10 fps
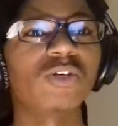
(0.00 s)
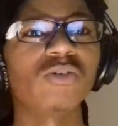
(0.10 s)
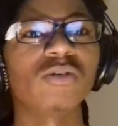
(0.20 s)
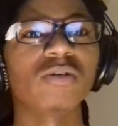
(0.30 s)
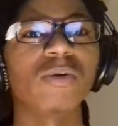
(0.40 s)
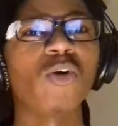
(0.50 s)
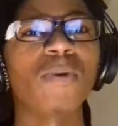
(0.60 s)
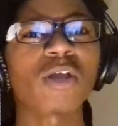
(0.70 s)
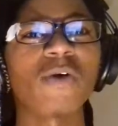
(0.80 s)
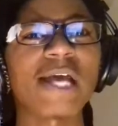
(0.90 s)
Oh, oh,
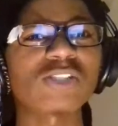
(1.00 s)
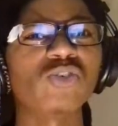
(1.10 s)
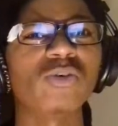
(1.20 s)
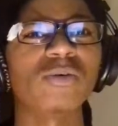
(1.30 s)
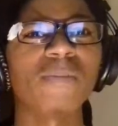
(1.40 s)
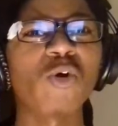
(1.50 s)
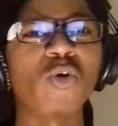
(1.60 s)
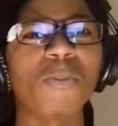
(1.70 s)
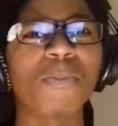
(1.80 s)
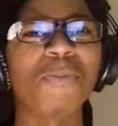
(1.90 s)
broke your ass. Ooh,
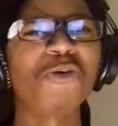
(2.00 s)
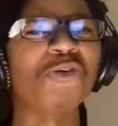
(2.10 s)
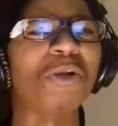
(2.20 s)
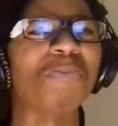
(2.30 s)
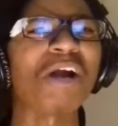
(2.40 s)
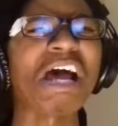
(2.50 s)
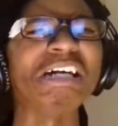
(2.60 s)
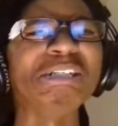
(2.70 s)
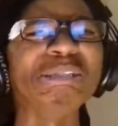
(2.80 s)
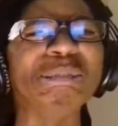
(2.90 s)
ooh, ooh,
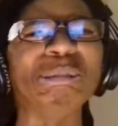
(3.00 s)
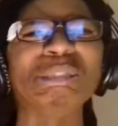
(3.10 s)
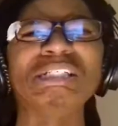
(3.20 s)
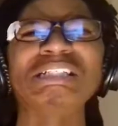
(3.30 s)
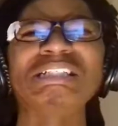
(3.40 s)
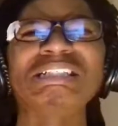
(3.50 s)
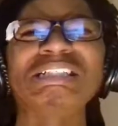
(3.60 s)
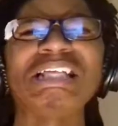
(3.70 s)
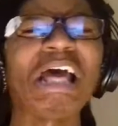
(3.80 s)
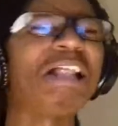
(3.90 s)
LeBron. Ooh,
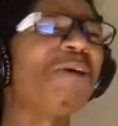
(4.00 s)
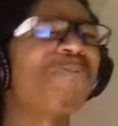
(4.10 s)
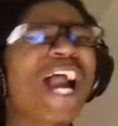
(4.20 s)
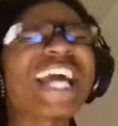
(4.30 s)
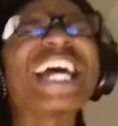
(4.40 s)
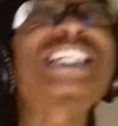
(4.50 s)
LeBron,